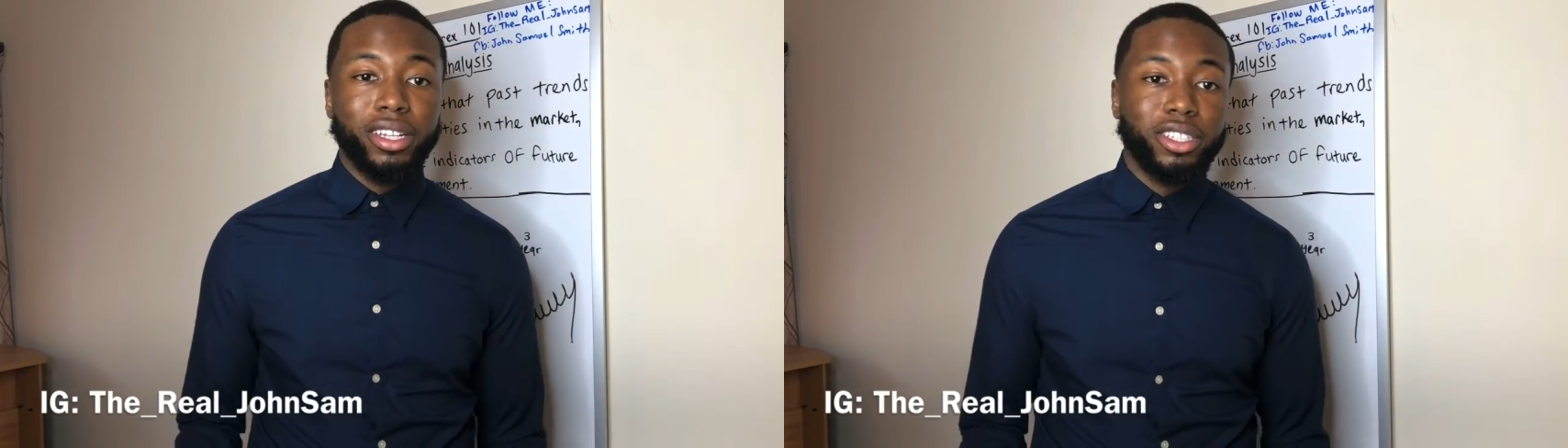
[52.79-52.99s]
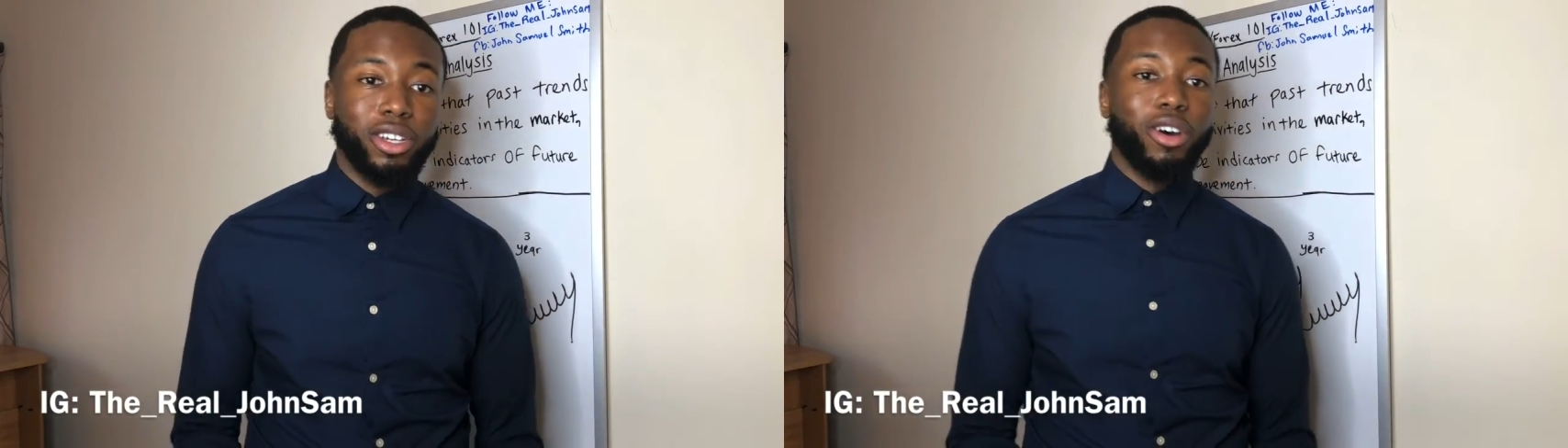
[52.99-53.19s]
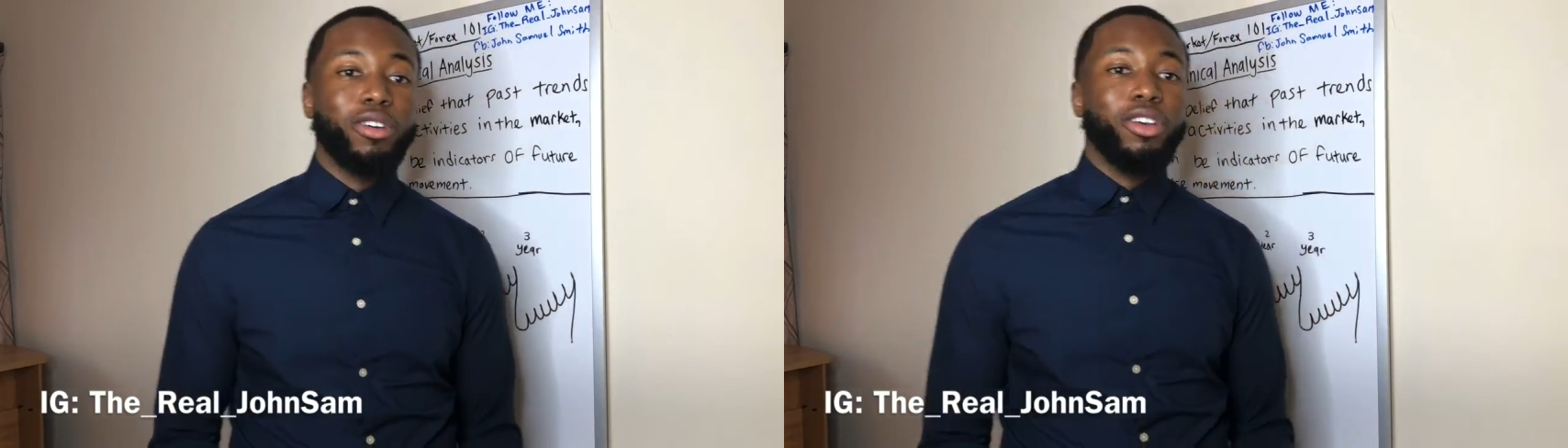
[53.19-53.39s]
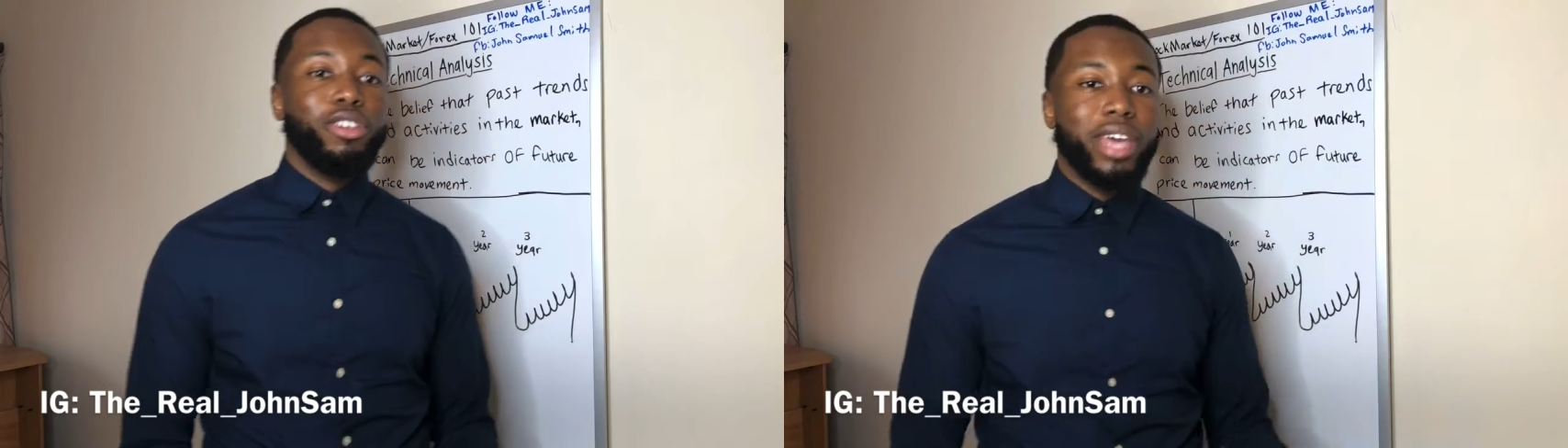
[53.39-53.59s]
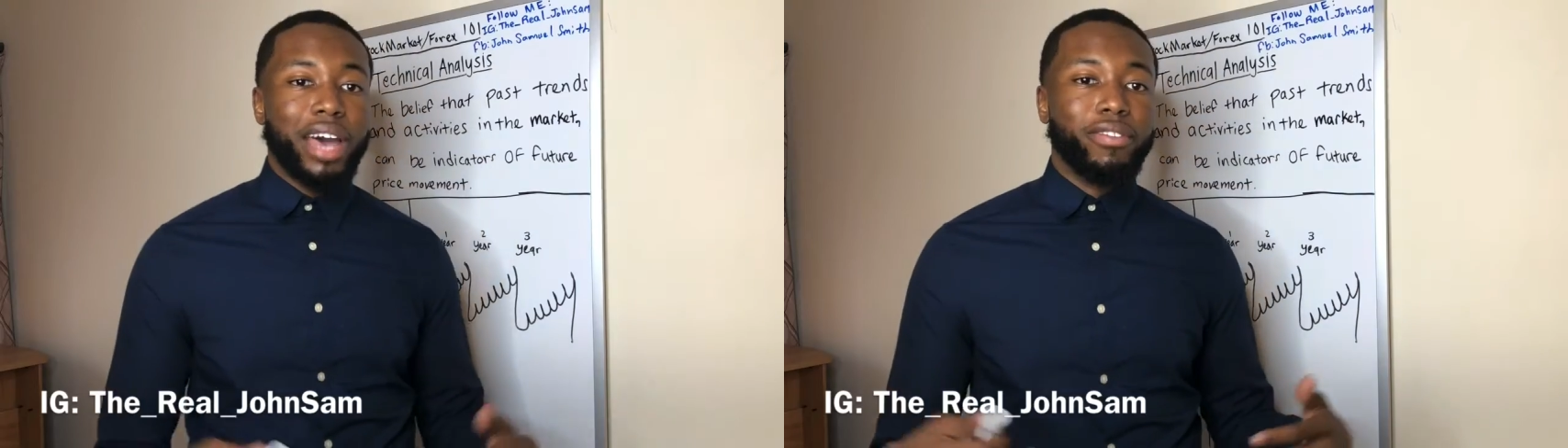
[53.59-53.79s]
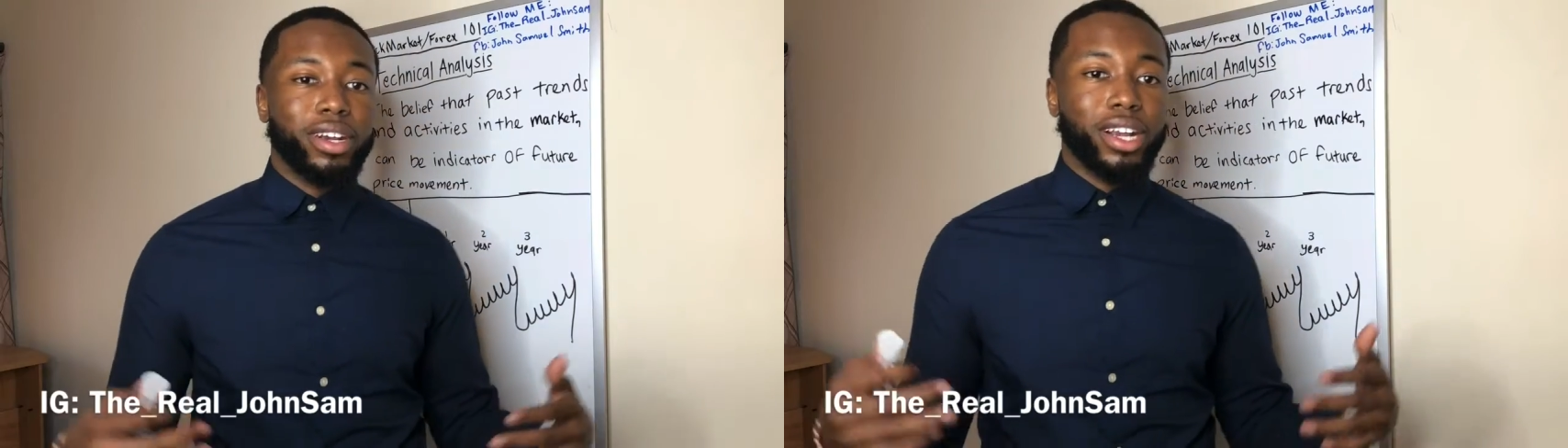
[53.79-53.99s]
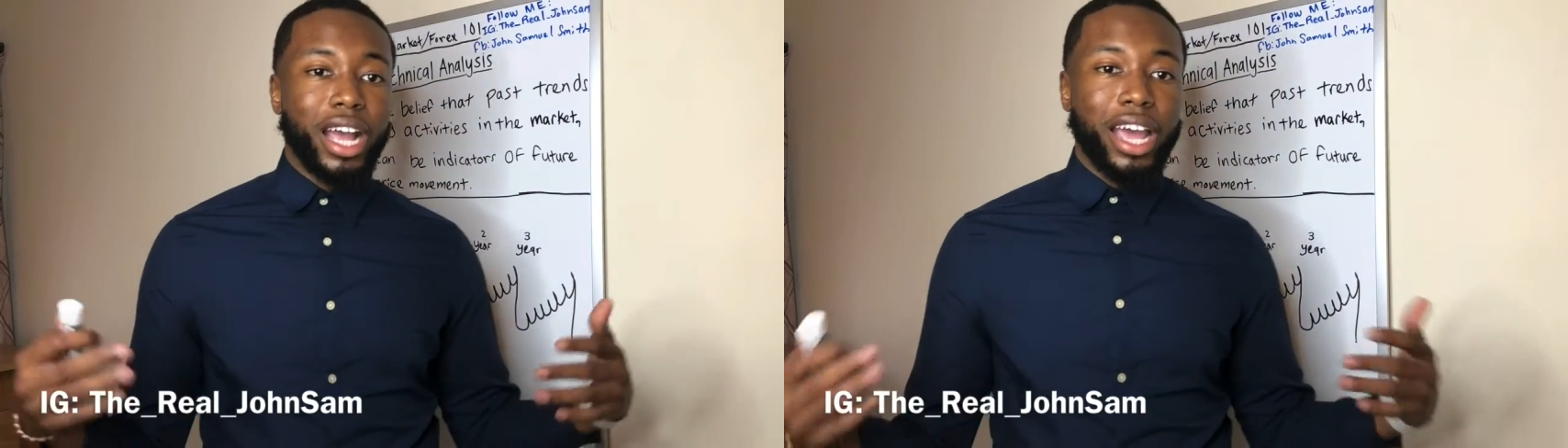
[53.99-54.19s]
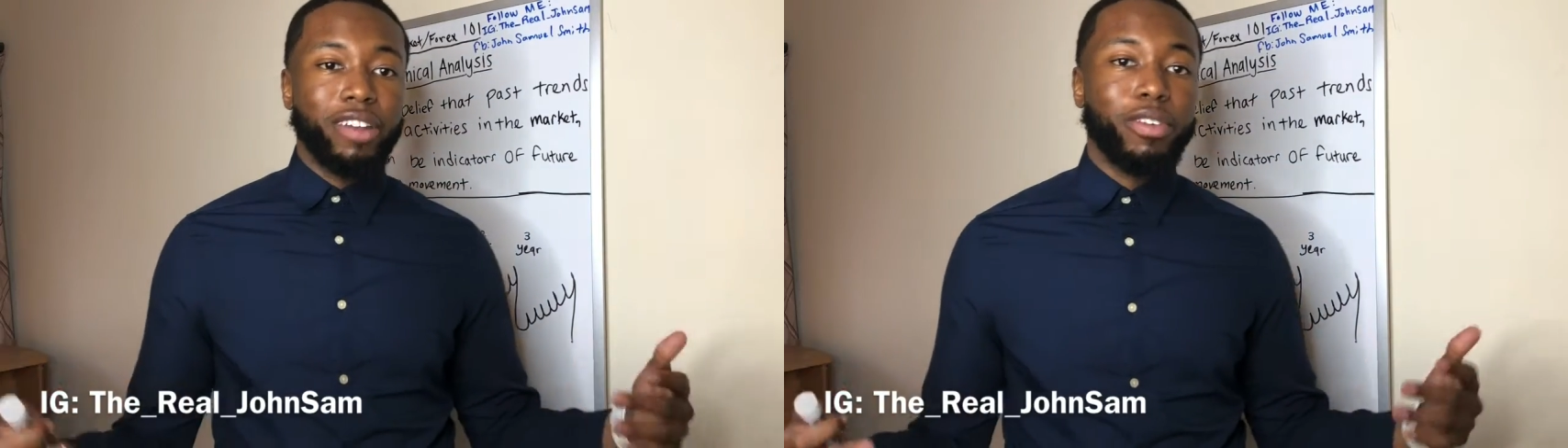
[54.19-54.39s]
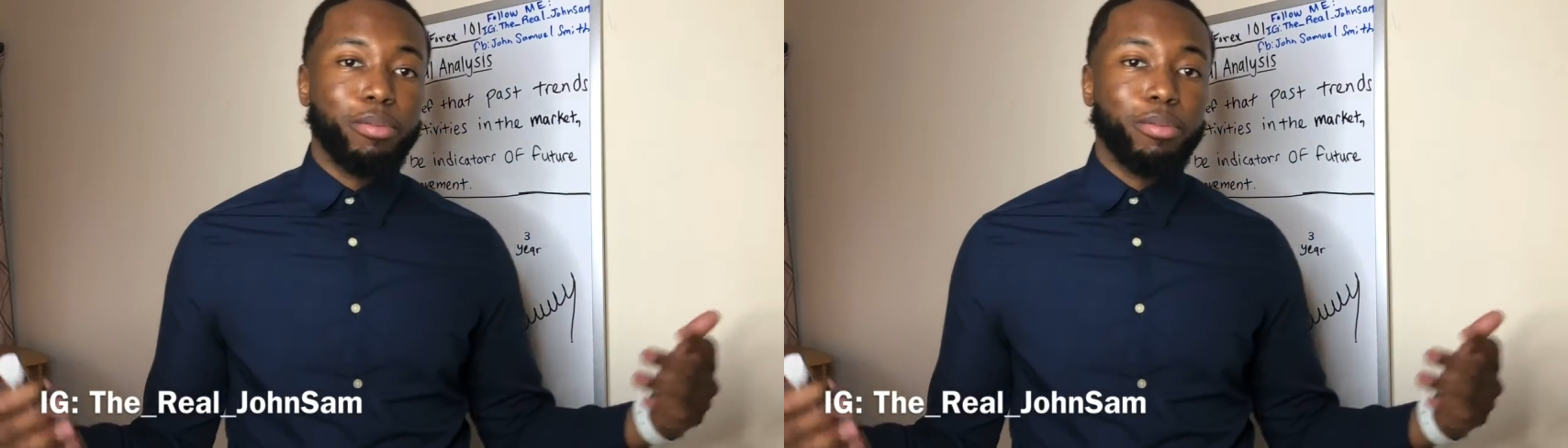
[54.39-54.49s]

So you have a kind of a